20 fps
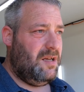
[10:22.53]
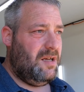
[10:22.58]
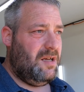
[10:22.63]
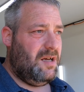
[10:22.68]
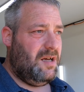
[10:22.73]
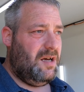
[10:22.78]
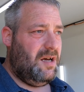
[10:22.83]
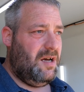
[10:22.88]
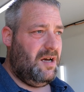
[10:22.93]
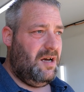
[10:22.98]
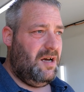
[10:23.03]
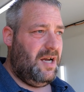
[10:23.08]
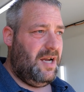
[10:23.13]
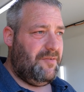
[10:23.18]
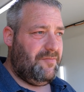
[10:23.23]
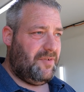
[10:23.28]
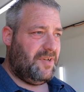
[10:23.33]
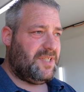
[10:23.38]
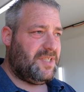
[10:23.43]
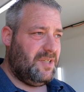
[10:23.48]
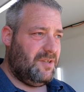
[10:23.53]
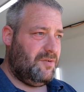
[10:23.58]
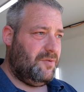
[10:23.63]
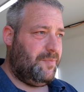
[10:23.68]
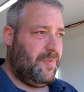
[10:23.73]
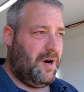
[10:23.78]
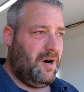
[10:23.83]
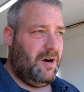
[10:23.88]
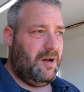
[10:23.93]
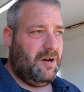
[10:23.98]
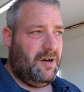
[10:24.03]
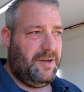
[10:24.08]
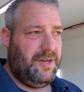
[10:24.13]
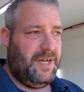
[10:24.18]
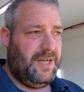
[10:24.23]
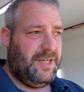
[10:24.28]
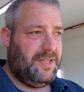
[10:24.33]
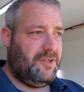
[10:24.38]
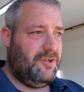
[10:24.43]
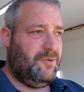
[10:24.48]
every single part that
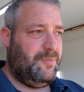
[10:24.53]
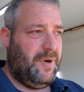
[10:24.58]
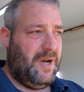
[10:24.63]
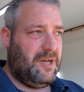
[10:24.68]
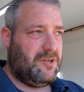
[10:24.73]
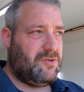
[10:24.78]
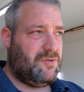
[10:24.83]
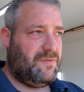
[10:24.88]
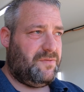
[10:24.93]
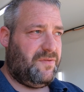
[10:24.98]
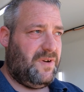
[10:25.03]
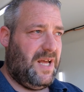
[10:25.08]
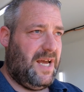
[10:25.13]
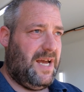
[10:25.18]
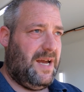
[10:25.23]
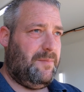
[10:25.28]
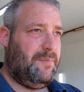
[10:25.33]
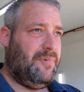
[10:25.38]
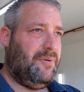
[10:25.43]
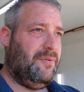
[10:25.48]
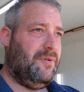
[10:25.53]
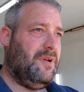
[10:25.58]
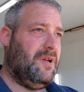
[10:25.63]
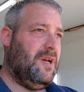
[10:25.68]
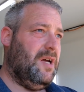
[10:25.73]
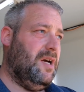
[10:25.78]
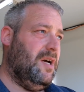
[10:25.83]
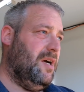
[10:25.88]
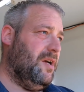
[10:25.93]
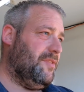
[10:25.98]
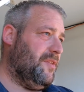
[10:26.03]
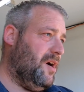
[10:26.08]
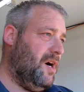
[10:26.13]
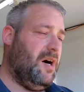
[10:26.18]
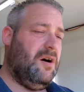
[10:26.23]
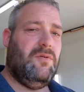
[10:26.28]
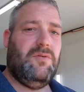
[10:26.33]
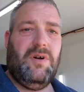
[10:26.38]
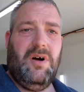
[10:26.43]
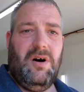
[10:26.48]
I need, new petrol flap, the
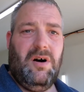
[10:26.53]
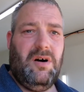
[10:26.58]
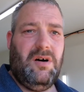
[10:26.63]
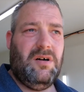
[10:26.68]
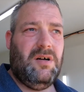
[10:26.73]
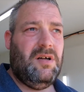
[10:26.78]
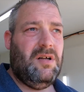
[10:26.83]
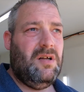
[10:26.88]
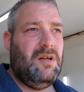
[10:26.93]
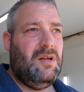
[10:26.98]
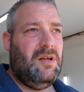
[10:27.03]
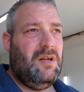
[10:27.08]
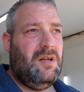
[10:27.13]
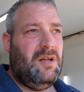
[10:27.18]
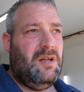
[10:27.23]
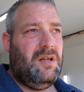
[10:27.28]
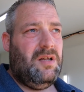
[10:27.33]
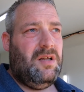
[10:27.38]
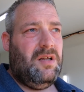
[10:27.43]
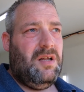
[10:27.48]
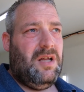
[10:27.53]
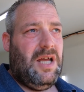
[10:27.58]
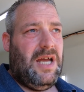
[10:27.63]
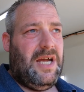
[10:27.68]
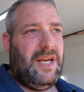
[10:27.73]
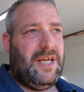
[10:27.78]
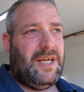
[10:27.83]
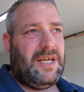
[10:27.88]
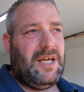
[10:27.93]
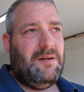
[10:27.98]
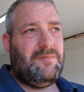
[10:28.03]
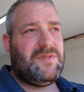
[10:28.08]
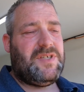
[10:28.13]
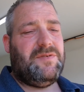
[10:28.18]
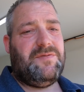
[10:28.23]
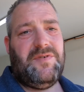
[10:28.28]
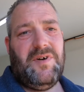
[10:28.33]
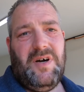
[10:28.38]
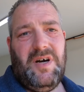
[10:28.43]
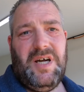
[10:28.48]
whole lot, and it come to
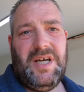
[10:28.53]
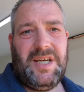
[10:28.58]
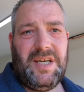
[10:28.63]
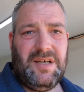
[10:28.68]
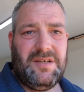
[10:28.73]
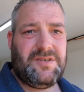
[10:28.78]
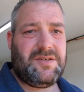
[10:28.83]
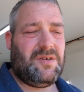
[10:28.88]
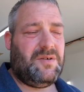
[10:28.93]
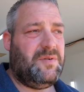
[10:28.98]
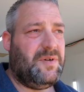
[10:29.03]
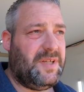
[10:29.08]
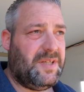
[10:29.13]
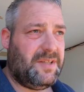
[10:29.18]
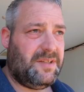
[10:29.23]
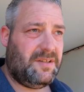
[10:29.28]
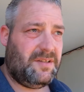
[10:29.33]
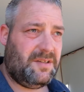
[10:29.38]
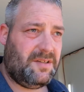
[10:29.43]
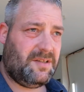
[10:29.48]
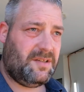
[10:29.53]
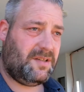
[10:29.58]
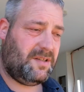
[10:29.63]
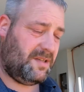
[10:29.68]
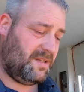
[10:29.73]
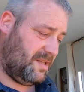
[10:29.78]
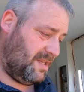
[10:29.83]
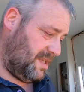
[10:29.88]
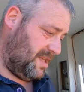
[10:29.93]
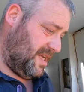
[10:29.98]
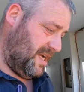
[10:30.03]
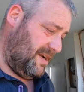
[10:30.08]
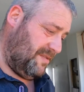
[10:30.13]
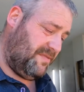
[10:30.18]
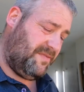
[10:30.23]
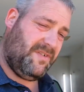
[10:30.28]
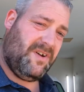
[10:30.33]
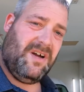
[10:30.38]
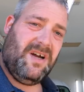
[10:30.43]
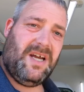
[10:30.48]
1,300 quid. Now,
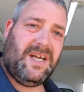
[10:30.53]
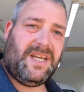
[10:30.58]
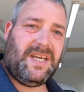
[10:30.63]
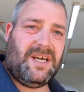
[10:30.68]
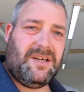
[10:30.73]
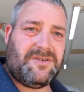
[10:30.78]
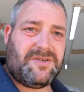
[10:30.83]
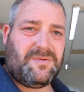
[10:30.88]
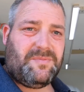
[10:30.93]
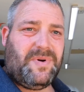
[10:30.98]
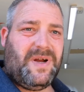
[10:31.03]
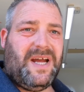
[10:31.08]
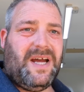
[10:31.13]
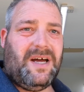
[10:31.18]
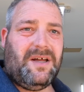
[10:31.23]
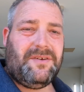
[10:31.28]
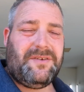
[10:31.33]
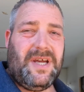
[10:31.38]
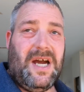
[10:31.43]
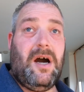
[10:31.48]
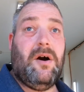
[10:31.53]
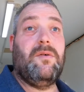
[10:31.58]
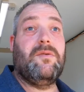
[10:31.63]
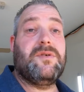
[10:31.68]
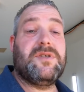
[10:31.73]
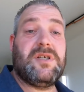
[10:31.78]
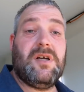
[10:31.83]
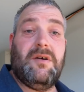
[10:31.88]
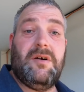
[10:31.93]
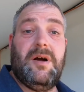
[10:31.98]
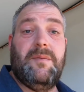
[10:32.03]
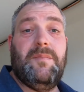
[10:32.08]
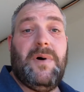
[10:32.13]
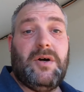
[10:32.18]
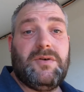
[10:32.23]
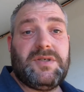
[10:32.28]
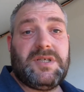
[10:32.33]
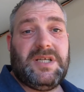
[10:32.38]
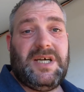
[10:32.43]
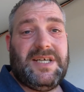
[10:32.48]
£1,300, oh, sorry,
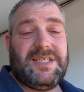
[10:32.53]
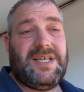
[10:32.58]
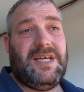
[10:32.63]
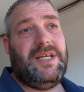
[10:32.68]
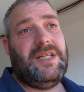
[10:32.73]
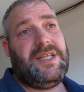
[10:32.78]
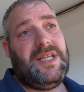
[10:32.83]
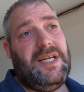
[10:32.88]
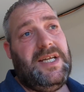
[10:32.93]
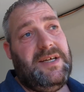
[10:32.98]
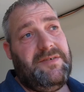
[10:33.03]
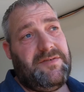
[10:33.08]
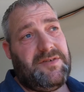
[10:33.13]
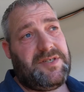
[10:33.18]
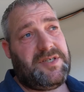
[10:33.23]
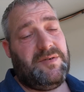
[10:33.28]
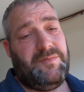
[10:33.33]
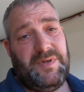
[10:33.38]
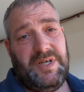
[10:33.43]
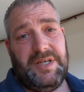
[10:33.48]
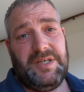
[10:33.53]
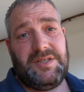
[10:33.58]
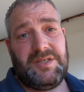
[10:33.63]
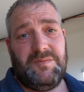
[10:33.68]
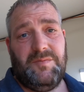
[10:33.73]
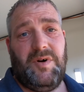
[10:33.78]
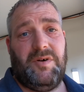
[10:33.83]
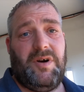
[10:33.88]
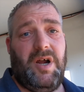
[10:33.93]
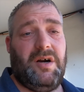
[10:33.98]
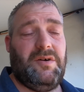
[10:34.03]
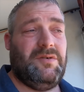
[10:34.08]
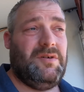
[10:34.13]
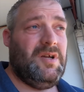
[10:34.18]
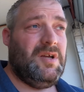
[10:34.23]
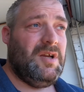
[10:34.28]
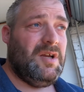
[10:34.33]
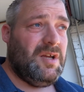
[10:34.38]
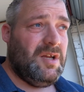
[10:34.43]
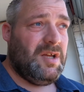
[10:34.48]
most of that's getting delivered to me tomorrow.
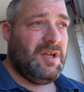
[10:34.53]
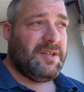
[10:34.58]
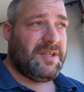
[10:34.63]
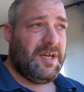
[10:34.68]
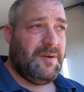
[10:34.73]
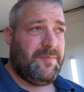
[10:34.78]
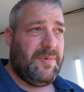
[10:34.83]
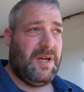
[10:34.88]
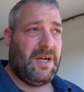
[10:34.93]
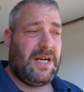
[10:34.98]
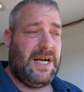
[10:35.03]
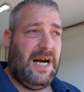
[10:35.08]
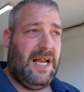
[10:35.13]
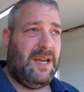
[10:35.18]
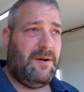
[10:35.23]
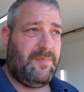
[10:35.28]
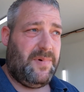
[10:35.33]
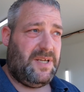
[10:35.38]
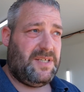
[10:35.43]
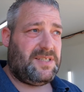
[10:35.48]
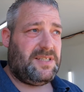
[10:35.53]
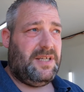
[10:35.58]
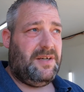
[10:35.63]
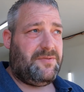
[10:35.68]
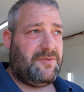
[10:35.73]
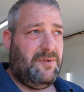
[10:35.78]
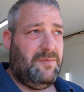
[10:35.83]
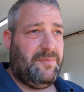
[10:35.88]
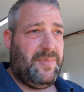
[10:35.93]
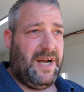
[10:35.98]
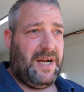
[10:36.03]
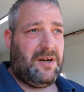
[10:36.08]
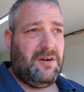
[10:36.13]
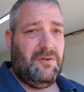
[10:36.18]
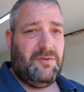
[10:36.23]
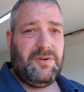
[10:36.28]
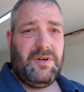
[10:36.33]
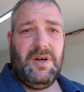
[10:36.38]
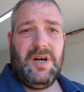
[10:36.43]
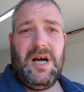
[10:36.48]
There'll be a couple of bits left on back
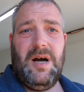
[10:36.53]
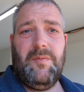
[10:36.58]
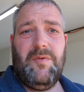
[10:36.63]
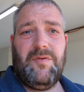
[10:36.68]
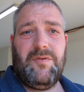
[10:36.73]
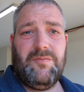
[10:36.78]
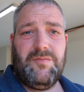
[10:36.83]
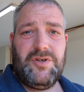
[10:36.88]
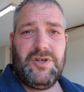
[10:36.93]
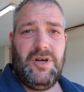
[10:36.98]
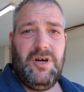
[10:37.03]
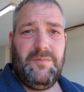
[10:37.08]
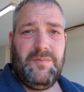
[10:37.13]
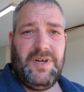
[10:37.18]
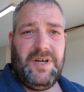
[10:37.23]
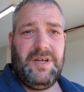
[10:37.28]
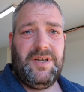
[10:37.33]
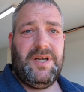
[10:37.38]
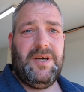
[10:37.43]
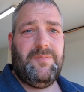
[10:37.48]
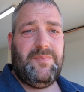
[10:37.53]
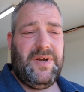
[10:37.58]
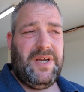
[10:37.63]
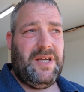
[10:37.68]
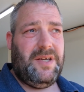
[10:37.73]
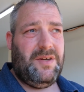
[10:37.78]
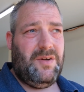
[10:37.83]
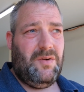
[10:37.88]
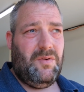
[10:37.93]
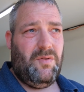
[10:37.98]
order that are coming from Germany, and there'll be